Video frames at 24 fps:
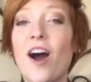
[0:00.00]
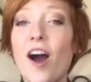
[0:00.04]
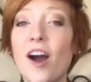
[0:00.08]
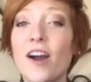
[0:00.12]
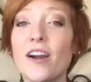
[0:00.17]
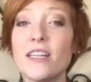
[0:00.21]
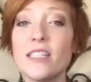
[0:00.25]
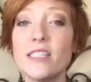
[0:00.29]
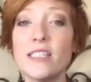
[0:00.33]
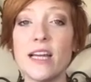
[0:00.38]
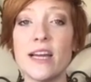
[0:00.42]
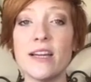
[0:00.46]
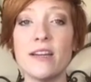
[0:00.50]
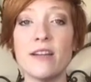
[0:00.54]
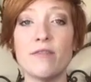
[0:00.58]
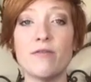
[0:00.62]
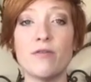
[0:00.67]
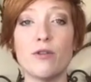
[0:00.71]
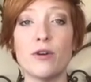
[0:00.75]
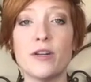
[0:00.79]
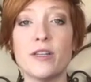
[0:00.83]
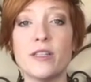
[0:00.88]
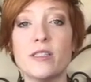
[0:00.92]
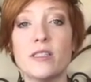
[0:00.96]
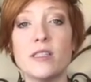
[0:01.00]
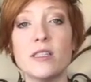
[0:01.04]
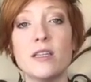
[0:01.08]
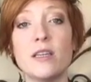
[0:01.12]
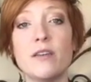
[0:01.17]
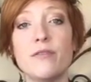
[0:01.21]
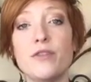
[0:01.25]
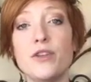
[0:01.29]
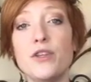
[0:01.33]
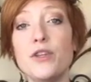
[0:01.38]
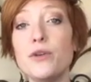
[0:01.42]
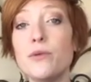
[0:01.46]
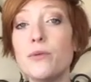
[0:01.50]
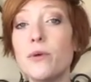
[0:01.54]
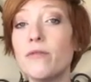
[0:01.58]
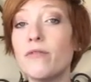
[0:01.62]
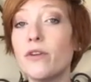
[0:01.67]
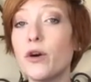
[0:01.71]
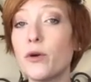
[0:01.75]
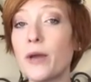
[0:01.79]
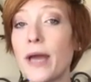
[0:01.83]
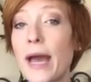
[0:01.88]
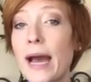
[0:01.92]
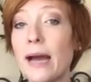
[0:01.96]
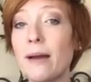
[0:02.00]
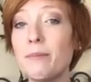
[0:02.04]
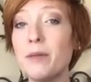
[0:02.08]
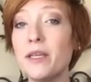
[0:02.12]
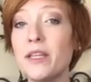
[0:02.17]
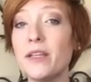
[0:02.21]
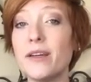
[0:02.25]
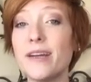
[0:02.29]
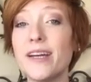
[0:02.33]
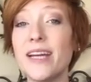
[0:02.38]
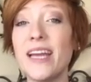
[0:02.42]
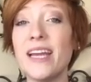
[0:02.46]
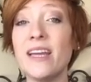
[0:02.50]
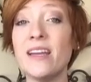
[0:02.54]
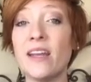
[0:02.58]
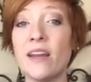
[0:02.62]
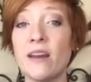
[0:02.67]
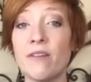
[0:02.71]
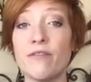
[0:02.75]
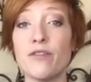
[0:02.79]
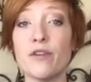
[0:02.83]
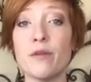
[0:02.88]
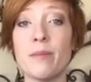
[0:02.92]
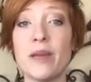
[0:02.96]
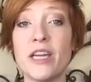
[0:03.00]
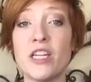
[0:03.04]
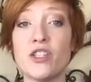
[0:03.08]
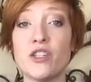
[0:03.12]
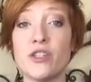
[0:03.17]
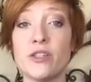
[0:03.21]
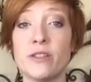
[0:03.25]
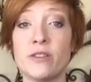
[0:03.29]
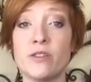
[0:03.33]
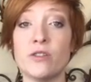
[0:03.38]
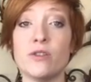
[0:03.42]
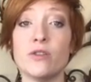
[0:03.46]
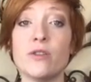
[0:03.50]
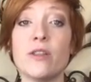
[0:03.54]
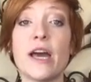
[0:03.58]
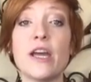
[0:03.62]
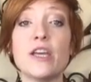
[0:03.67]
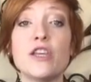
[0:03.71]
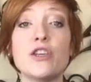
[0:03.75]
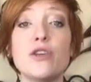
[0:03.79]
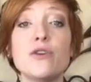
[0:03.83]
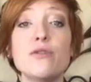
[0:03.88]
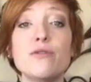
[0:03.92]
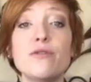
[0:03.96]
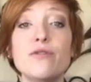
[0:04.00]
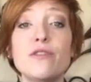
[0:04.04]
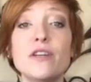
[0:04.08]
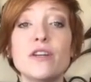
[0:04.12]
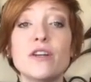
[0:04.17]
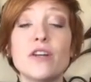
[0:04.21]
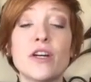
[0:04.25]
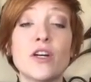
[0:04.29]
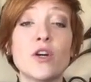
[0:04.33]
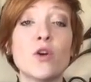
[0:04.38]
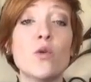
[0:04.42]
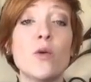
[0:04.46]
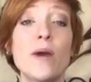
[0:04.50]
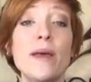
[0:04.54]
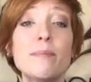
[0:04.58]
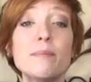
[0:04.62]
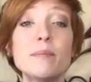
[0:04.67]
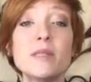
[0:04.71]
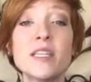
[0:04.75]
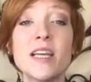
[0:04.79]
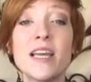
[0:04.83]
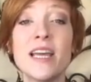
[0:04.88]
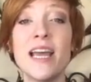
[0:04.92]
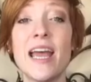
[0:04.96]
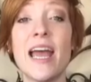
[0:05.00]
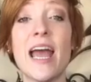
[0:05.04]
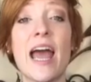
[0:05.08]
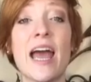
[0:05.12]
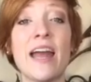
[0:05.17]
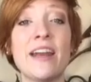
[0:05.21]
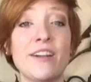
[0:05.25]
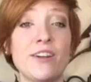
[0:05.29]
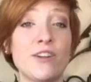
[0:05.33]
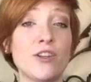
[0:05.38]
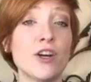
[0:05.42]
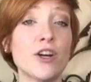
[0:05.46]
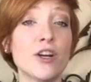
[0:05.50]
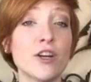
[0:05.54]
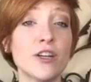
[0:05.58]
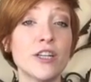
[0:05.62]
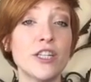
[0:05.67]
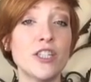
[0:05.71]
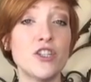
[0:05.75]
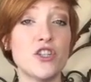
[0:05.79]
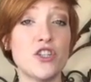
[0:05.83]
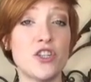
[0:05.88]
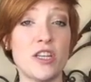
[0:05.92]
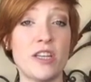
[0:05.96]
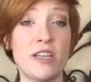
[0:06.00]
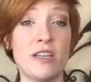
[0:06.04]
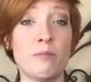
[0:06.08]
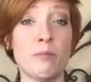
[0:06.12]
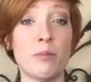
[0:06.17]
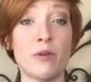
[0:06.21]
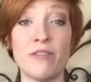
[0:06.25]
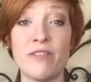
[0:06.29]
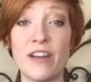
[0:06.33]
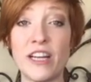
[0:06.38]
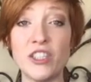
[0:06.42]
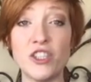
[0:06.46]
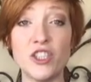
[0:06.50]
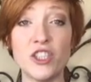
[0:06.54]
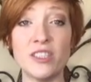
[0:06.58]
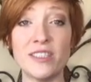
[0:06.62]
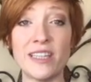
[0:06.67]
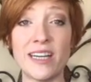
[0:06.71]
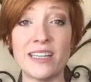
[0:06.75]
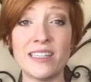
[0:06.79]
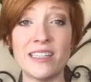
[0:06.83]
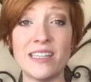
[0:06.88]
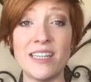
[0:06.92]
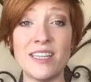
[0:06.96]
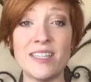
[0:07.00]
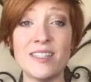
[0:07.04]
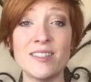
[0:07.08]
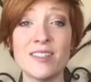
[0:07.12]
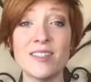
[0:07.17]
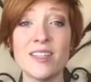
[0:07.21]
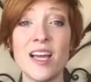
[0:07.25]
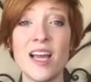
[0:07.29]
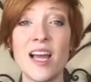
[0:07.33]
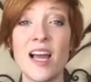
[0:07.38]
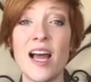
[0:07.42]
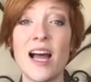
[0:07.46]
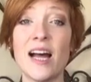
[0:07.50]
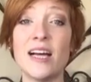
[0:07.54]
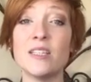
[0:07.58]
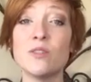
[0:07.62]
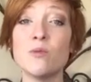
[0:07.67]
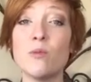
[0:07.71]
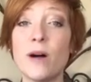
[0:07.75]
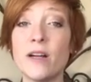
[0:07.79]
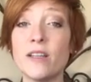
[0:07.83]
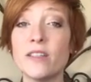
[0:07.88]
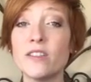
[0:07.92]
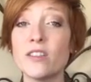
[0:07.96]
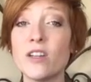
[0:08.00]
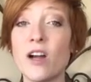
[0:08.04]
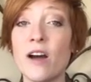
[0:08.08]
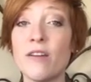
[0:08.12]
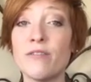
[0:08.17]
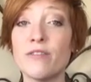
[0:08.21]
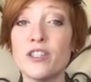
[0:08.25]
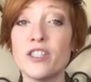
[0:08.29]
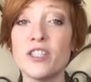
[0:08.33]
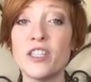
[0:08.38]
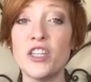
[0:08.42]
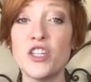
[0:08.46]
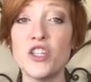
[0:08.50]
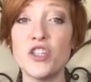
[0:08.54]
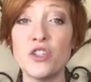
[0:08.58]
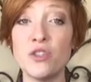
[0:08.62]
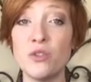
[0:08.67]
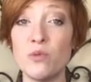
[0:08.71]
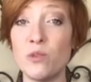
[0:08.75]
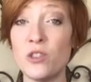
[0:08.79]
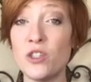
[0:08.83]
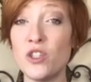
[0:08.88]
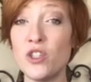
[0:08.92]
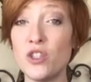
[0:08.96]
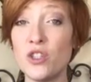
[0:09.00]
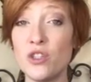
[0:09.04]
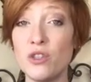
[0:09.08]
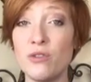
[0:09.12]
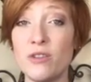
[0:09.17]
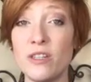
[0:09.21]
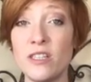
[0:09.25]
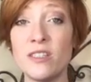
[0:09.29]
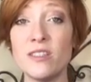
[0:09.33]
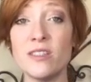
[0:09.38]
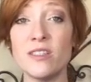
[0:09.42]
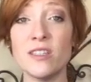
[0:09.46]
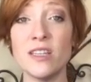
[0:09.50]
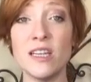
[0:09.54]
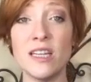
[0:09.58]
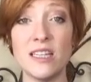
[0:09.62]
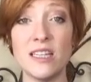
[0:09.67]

are intended for is to give you a vocabulary and information so that you feel equipped and encouraged in prevention techniques, as well as conversations with students,